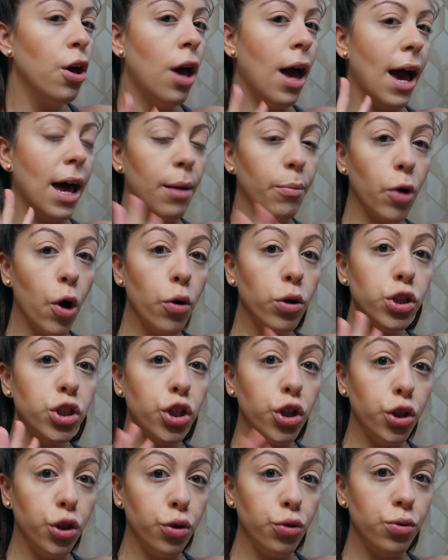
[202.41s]
And I'm going
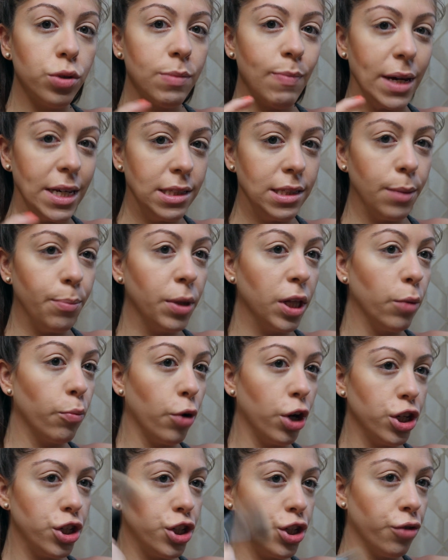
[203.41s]
to use my stippling
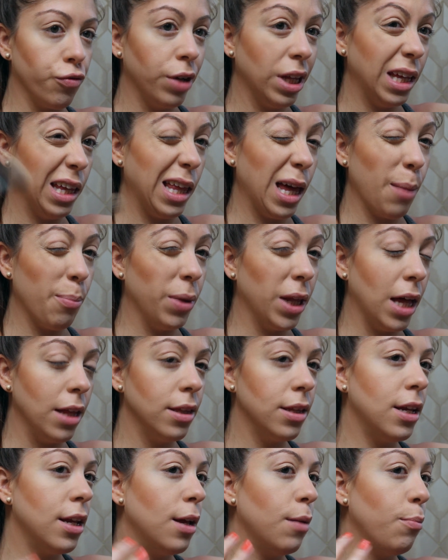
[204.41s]
brush to really like blend
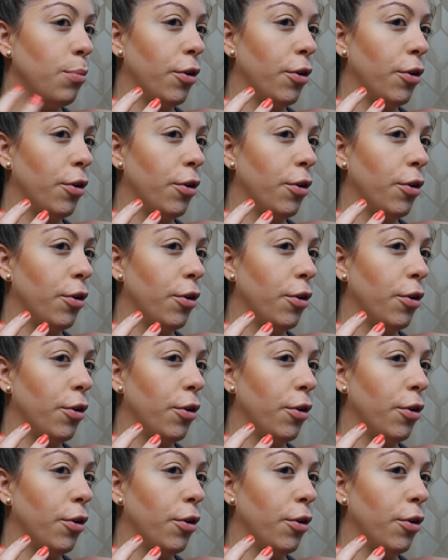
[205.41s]
it in,